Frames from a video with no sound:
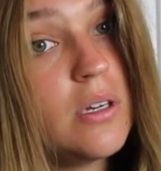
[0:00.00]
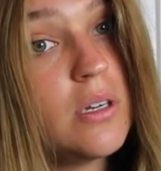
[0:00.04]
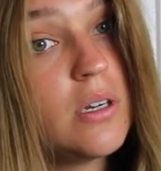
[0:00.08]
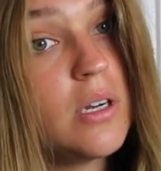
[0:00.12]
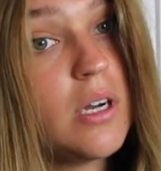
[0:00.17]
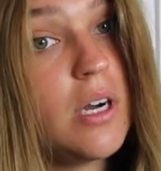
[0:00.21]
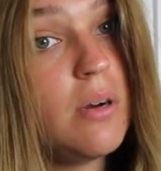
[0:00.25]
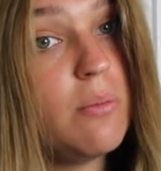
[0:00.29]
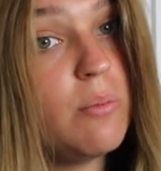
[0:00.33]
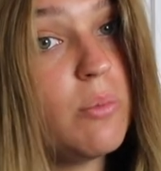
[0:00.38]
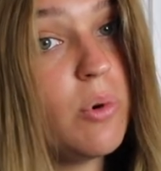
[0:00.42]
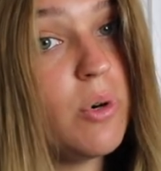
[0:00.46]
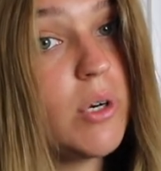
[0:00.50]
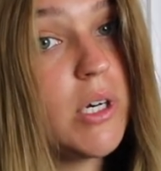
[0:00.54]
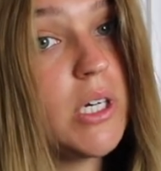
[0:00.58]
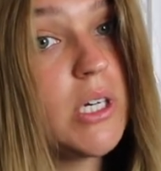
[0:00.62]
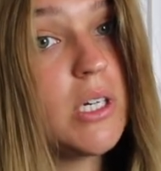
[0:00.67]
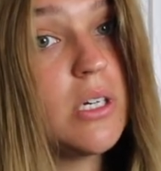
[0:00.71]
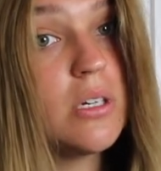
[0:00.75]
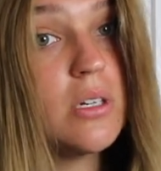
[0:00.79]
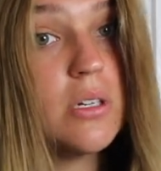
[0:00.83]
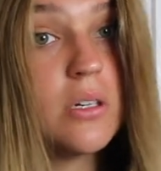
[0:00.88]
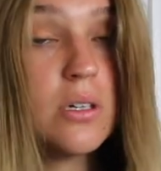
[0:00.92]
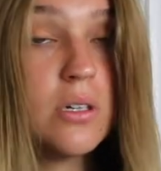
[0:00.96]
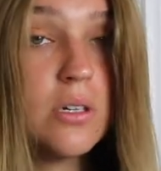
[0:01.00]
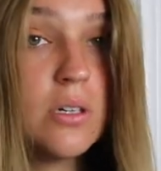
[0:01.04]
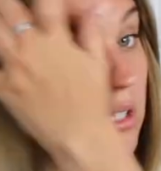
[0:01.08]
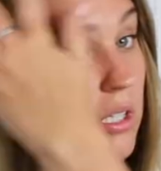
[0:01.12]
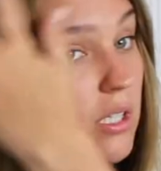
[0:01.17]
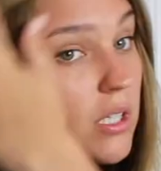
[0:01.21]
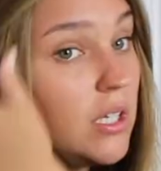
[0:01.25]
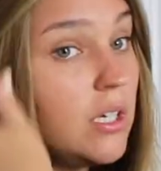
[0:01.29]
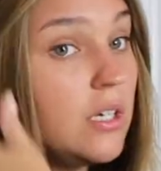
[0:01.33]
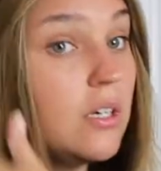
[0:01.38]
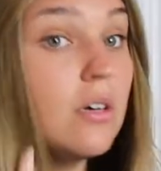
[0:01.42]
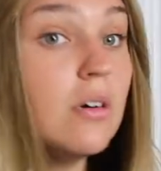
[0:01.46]
Cut more.
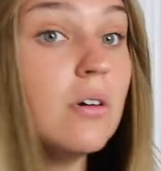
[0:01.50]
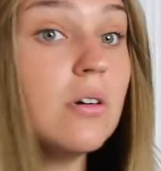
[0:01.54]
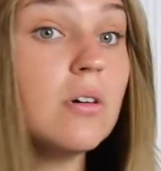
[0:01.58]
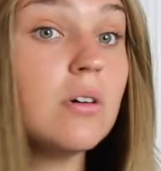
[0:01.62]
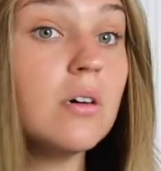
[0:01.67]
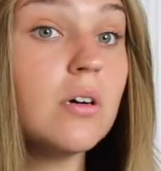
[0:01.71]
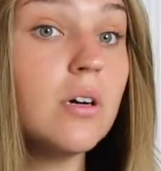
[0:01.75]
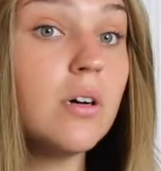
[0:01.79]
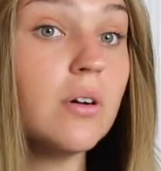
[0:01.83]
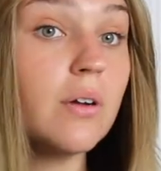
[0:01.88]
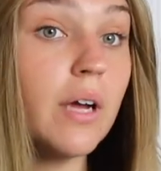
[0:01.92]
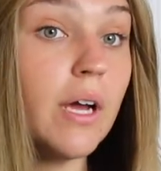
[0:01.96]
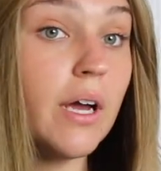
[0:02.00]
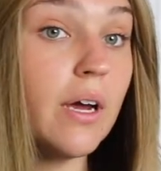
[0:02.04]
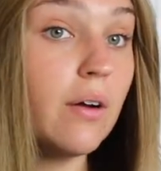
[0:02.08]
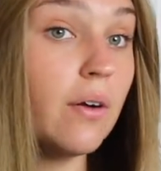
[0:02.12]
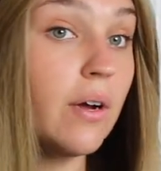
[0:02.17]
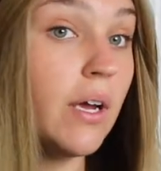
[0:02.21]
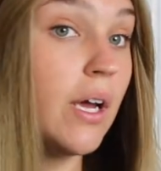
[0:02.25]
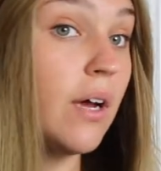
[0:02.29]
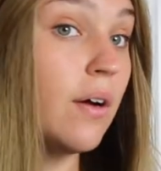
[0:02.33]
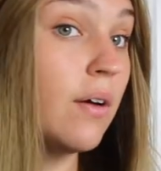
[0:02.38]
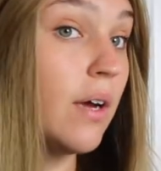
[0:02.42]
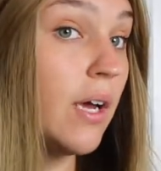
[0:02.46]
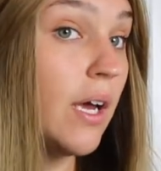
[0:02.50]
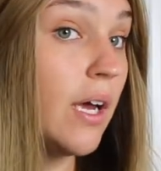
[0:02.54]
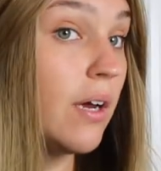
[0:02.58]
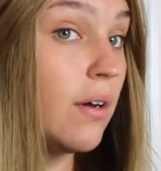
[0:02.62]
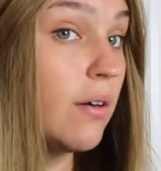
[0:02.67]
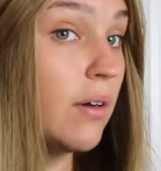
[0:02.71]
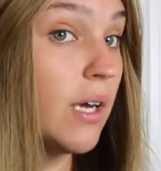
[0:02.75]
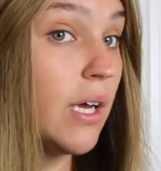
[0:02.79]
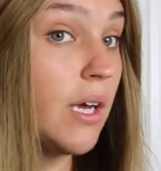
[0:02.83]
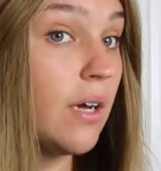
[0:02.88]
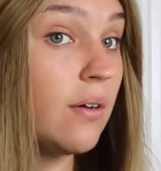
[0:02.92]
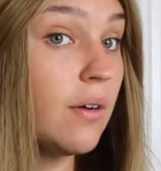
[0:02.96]
Cute. Okay, okay, okay, okay,
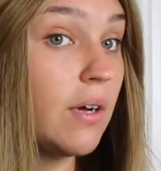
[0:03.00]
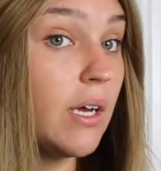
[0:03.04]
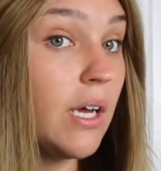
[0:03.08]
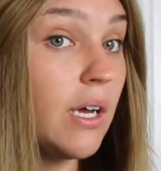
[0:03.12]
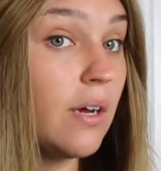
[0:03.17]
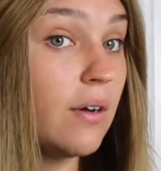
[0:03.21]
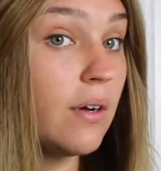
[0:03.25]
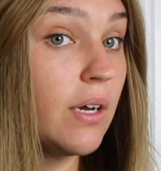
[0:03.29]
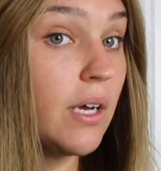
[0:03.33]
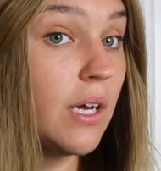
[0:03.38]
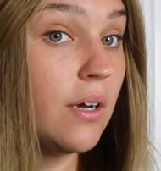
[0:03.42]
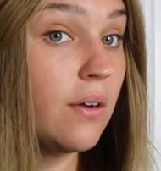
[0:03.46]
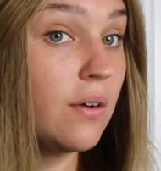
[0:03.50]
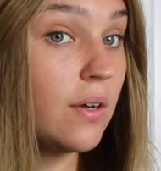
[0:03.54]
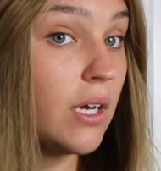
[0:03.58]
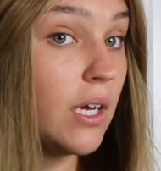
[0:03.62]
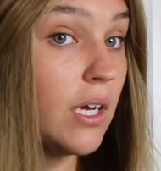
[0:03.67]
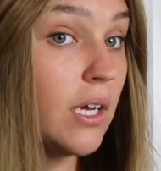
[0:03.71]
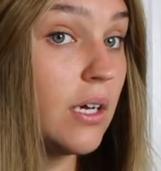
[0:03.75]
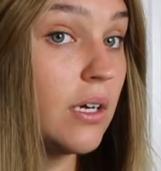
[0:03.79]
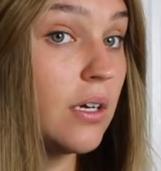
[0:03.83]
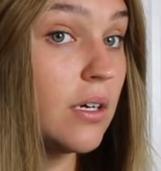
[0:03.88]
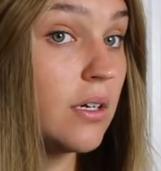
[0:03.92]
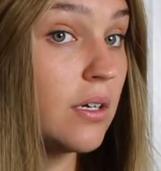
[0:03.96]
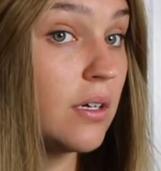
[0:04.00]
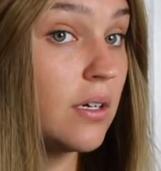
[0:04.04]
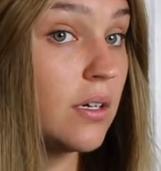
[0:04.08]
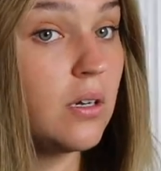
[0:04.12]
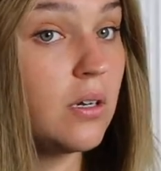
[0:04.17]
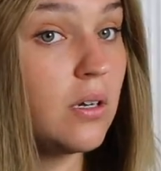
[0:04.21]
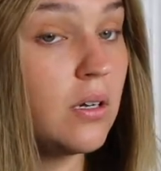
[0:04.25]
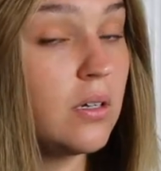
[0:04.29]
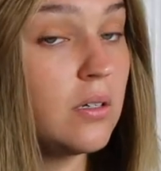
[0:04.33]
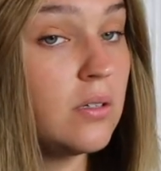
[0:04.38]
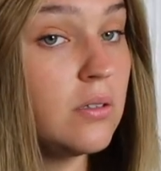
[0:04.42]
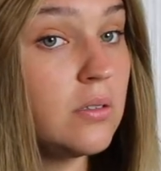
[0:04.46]
okay, okay,
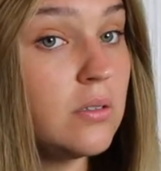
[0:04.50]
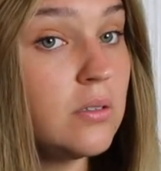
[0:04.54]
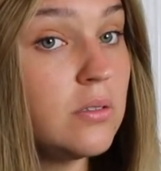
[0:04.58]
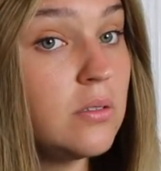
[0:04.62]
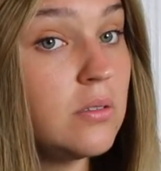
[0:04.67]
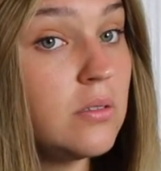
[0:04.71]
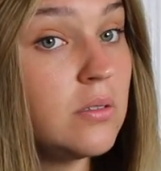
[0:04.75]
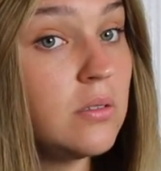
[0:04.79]
okay.